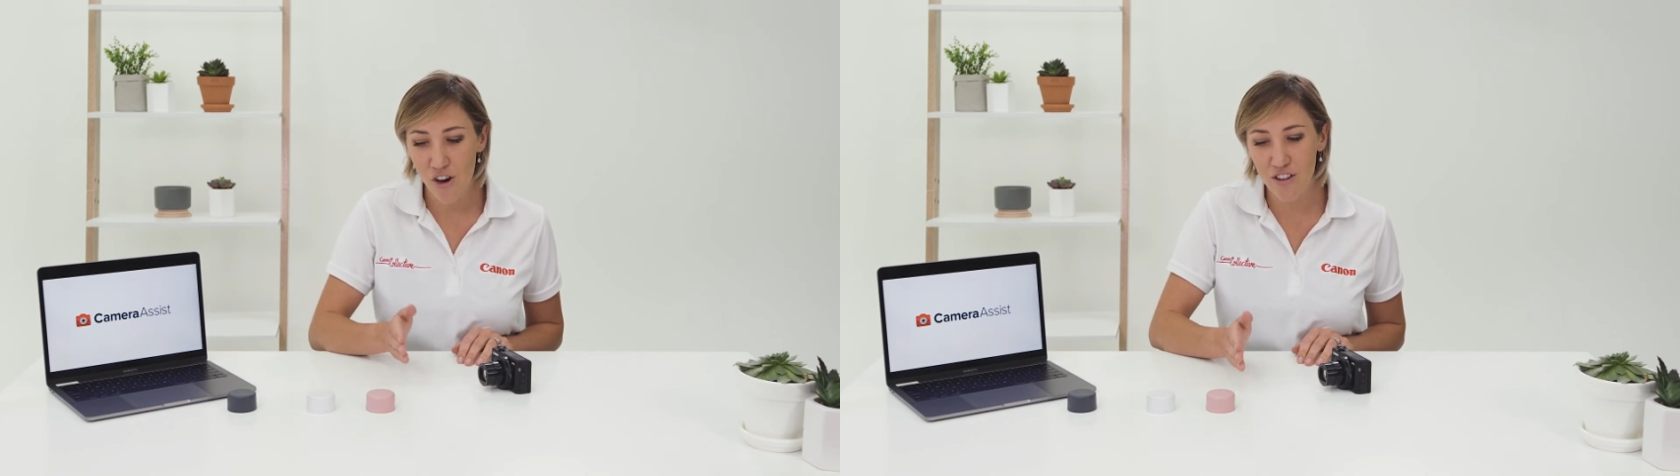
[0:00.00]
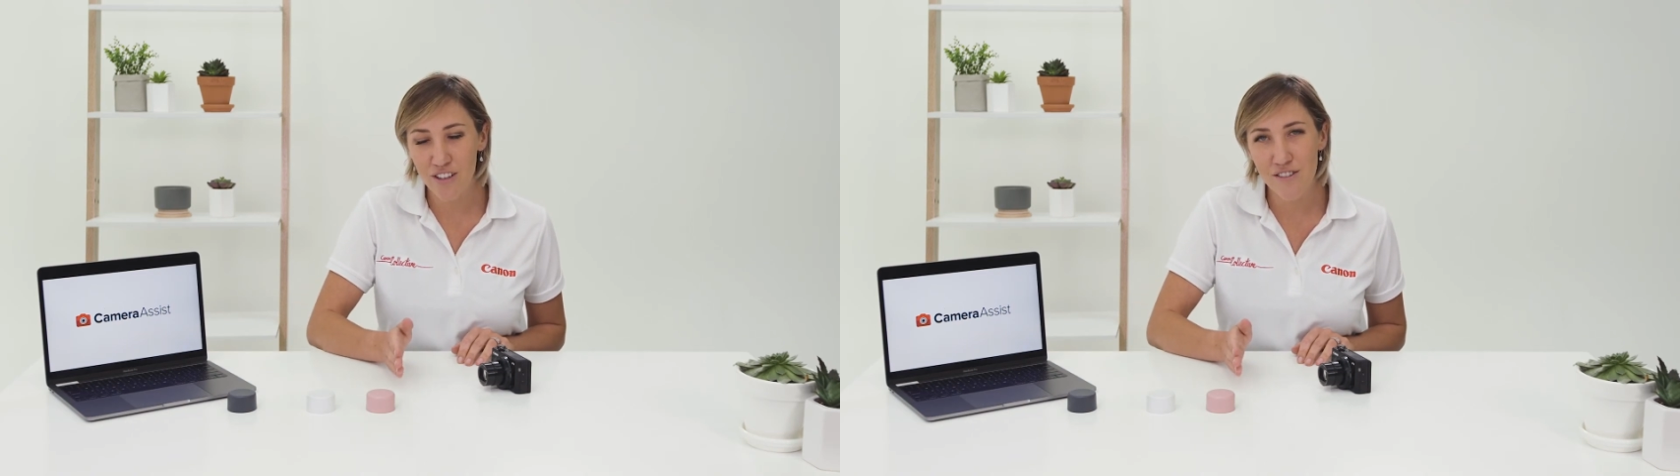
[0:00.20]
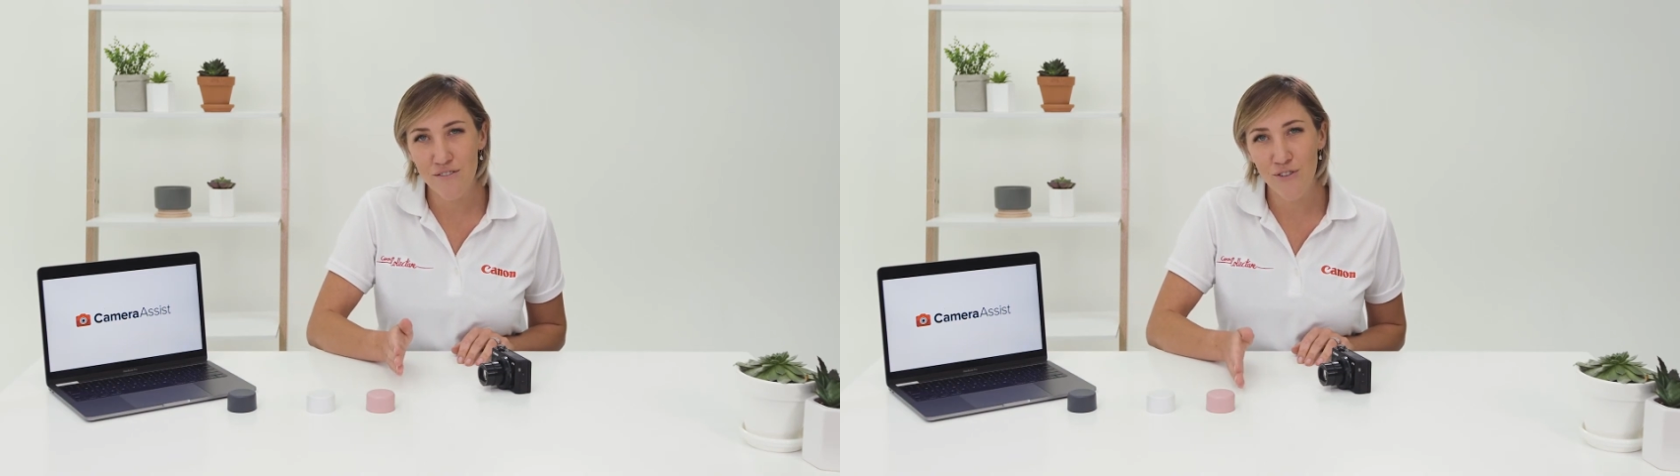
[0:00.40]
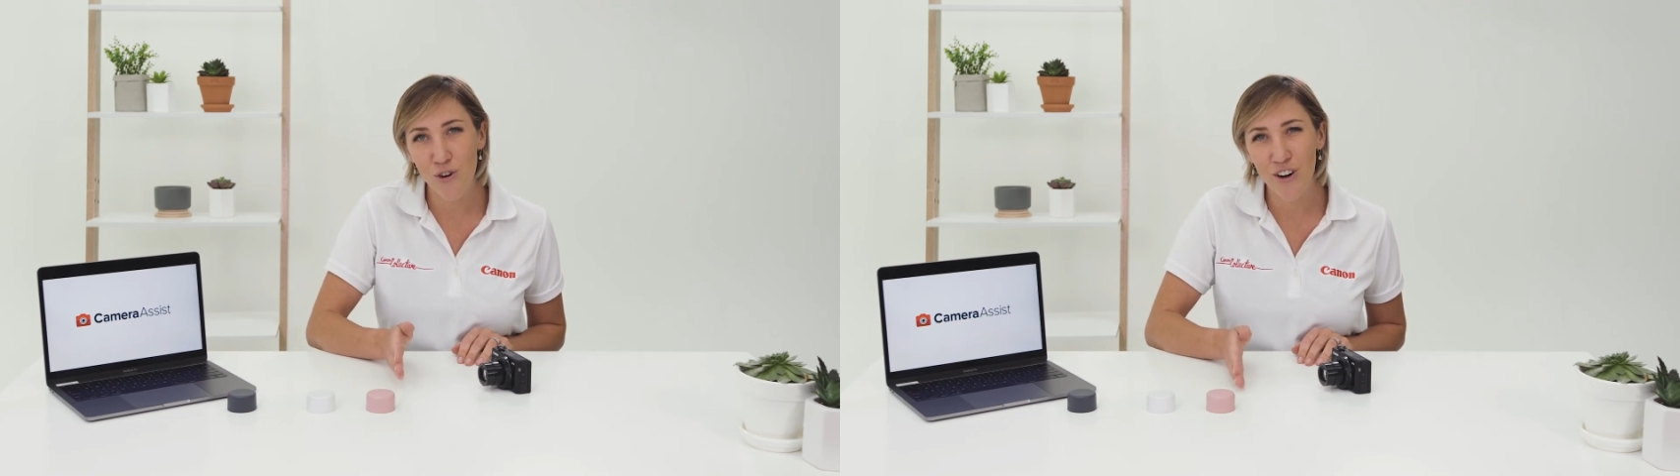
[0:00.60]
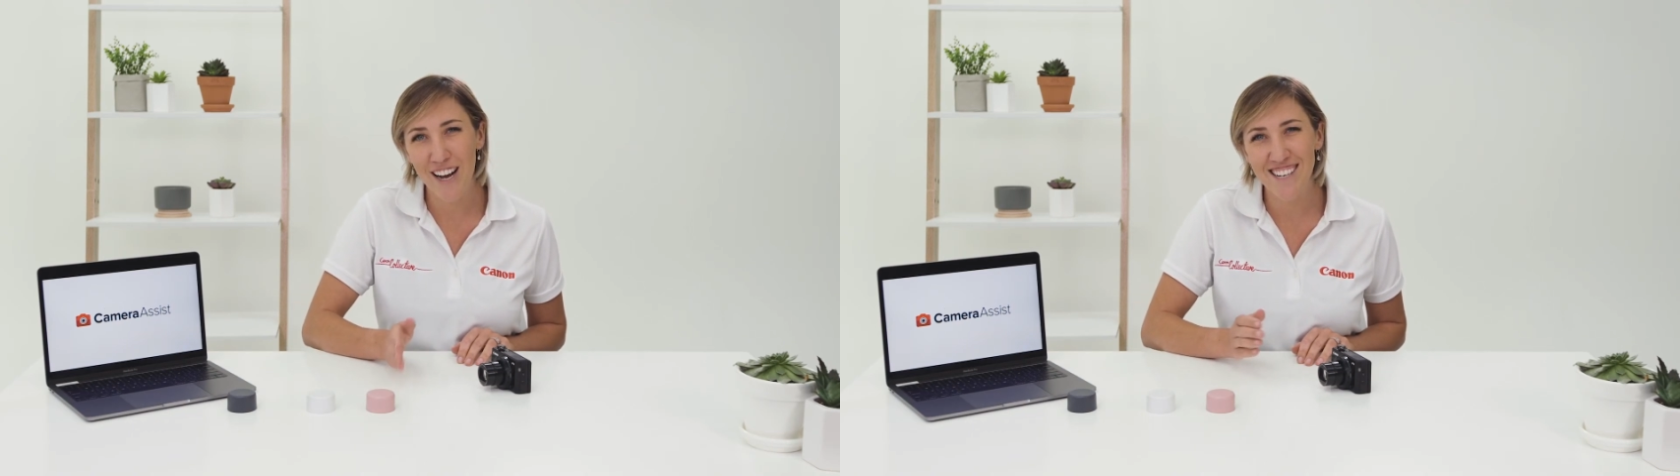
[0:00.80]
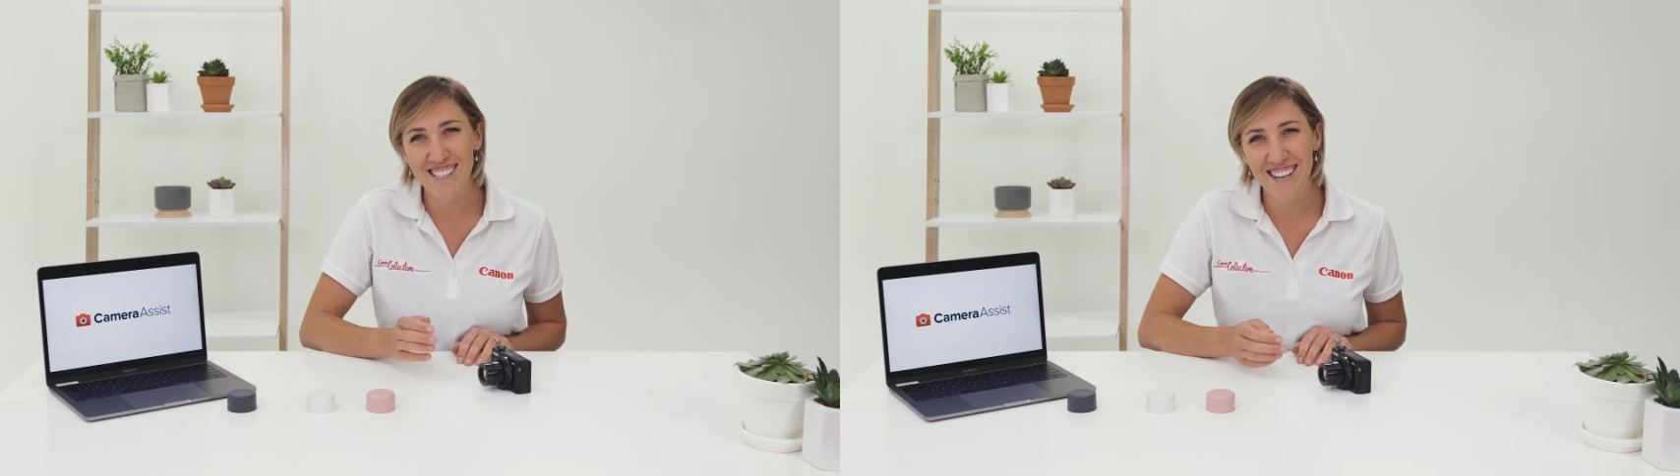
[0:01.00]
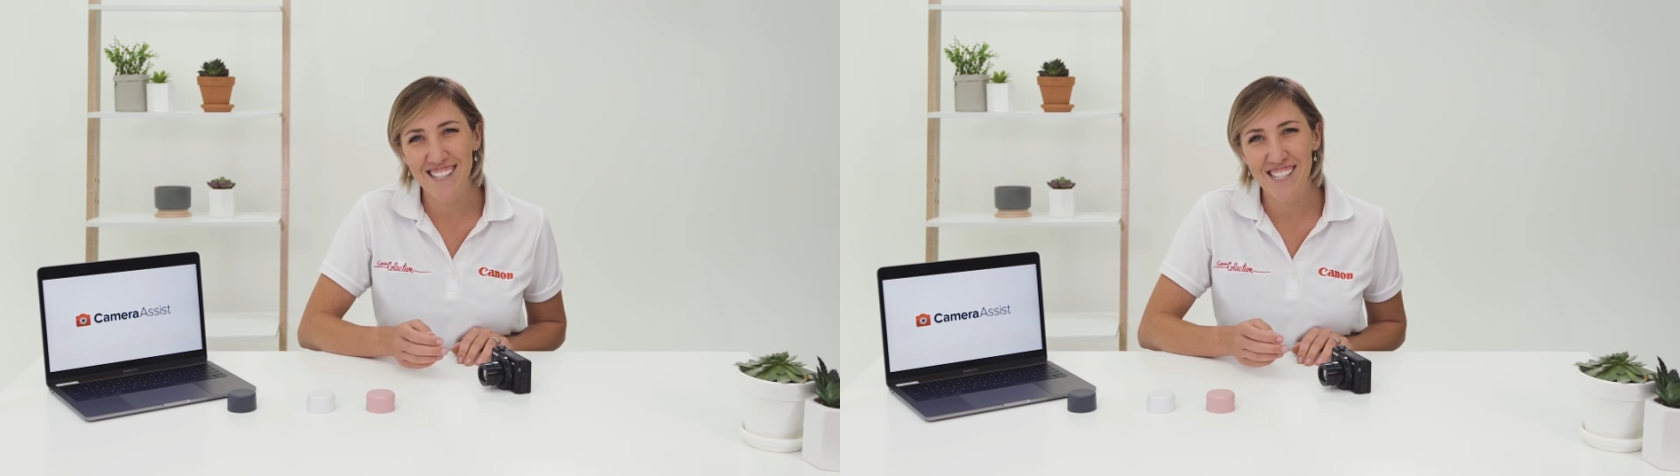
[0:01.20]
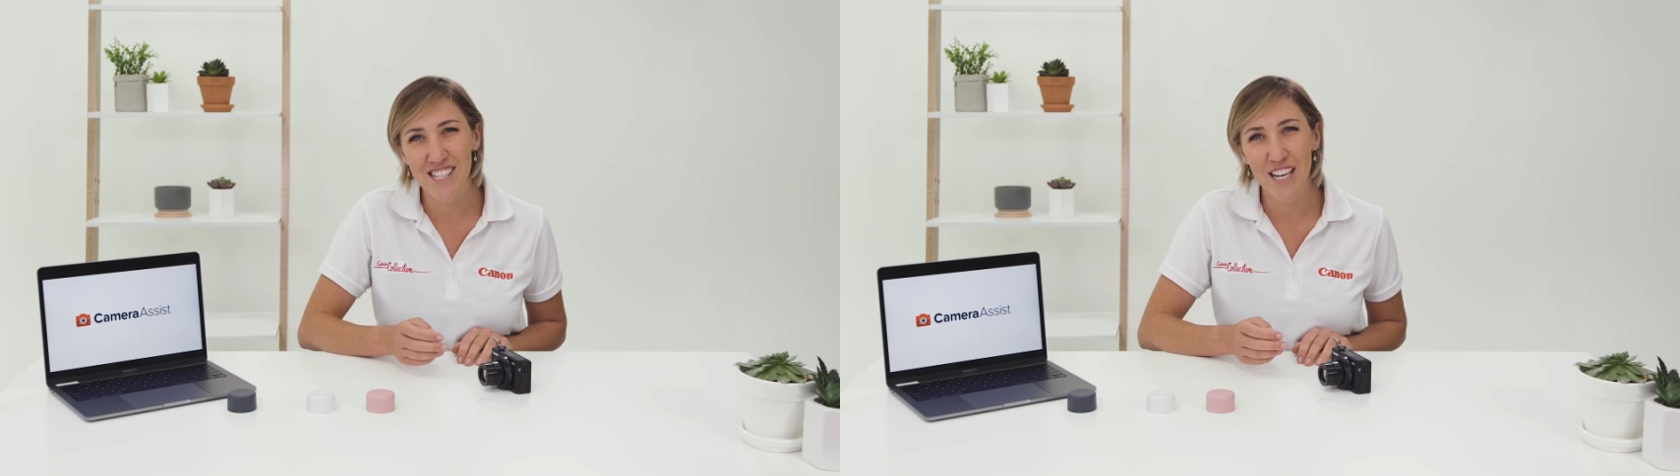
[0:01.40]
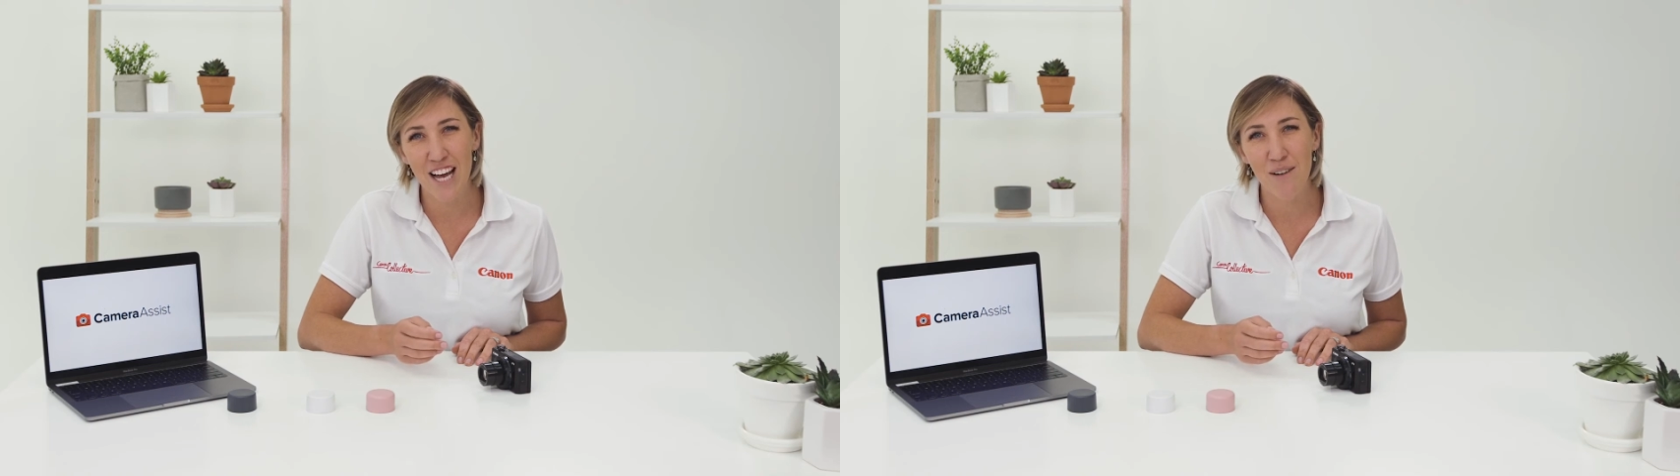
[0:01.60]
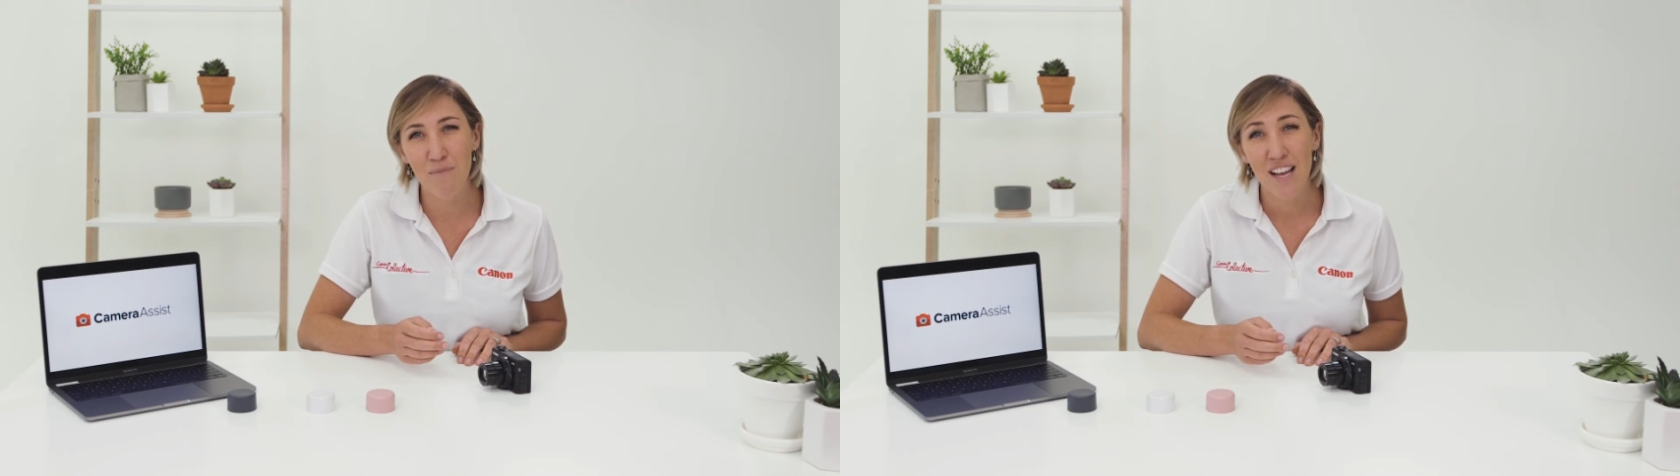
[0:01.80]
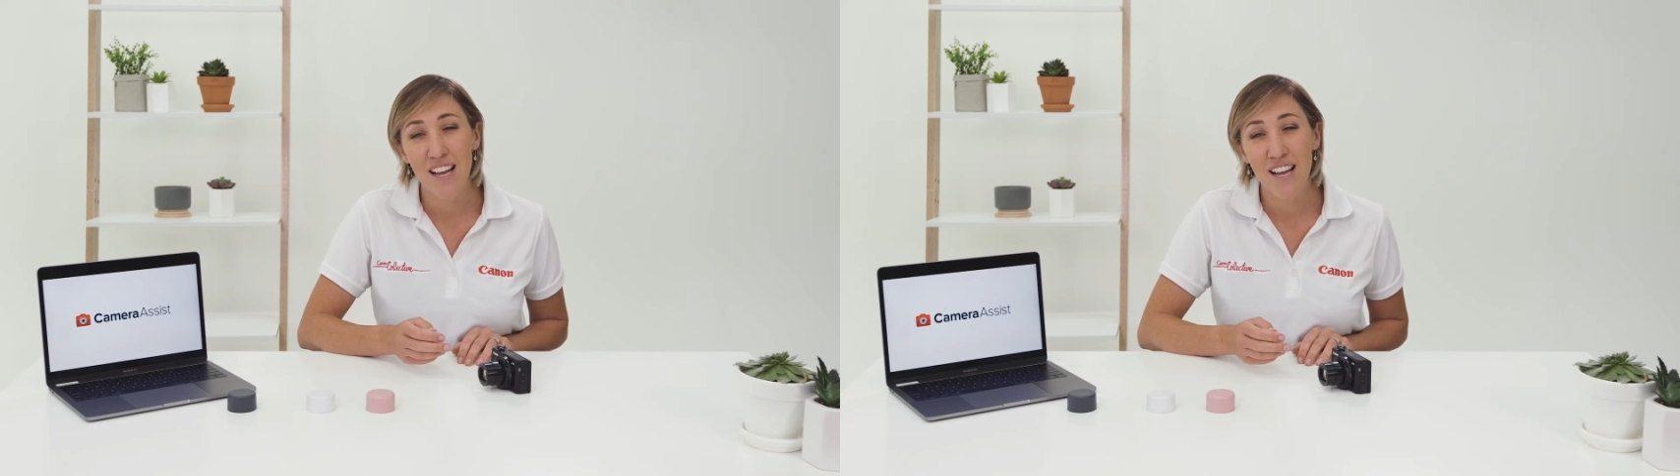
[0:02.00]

only the foreground is nice and sharp.